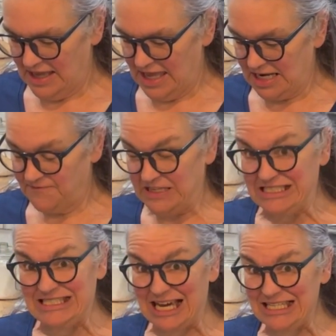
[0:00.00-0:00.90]
And if
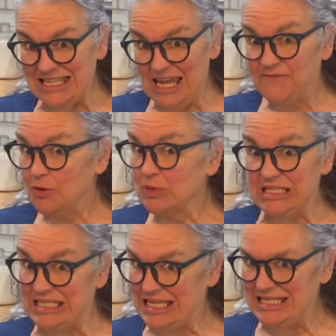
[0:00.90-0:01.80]
it doesn't, if it
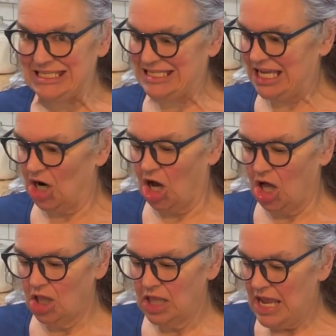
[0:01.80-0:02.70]
resists at
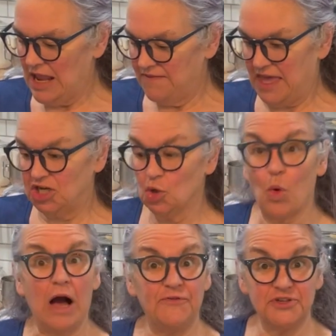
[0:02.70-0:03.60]
all, then your
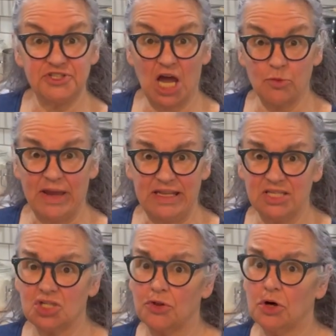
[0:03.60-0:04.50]
waffle's not ready.
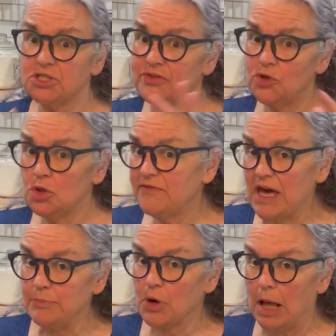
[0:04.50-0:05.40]
So those of you who have
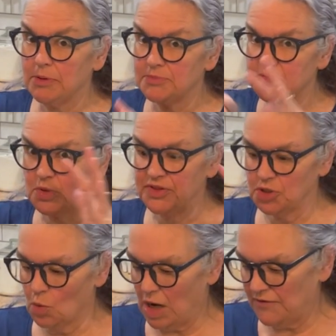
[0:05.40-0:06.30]
had problems with
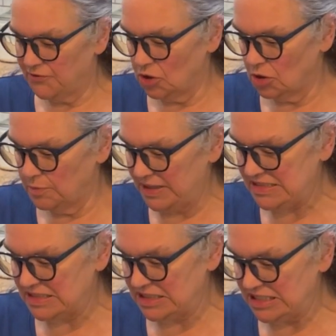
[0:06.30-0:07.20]
your waffle
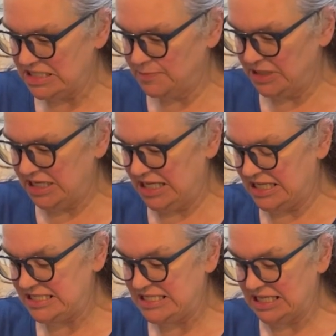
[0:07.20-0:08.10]
basically splitting
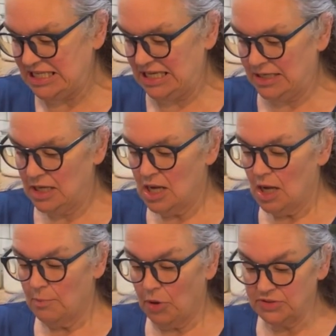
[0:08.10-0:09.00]
and sticking
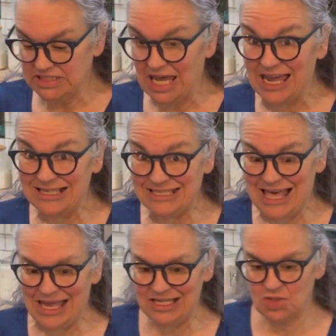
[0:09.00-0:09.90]
both sides,
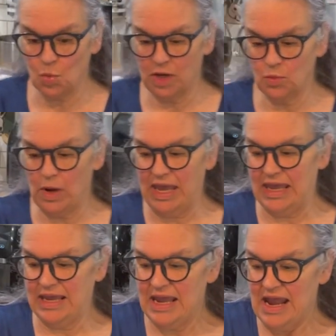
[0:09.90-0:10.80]
that is one
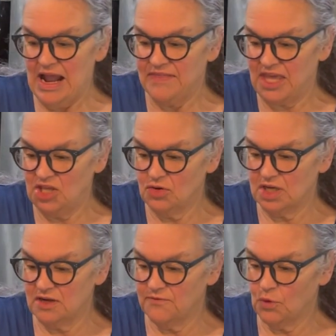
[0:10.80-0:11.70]
way that you
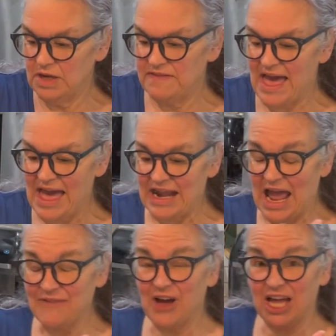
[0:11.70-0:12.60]
can avoid that.
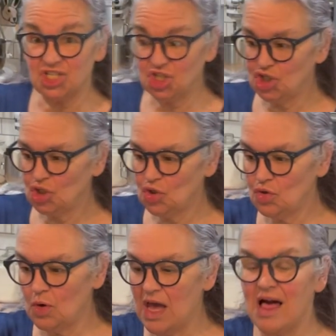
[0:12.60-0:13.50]
I've got
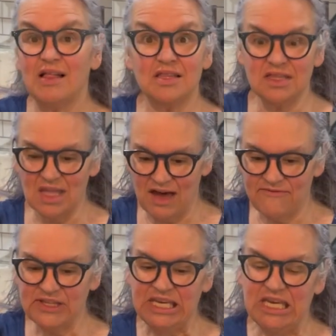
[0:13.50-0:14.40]
two
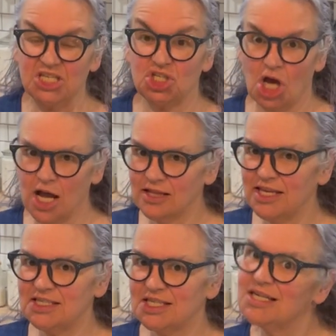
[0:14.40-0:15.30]
lovely
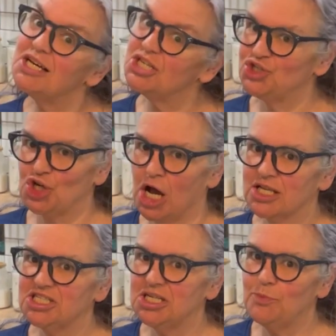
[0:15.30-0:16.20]
chocolate
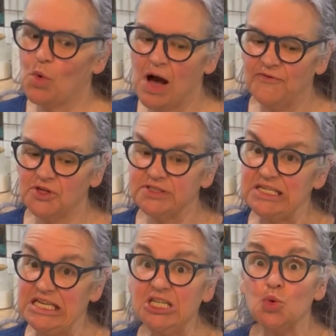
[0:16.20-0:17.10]
chocolate chip waffles.
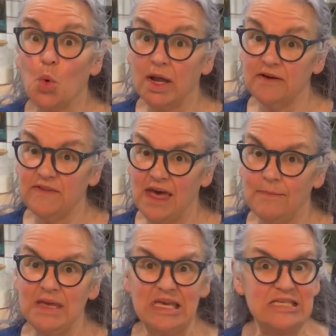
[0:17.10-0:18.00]
Each one of
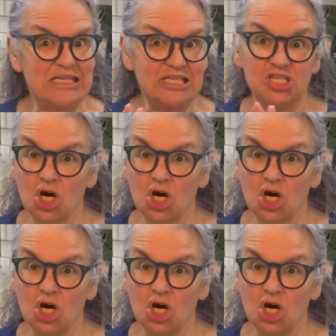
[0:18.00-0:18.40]
them is its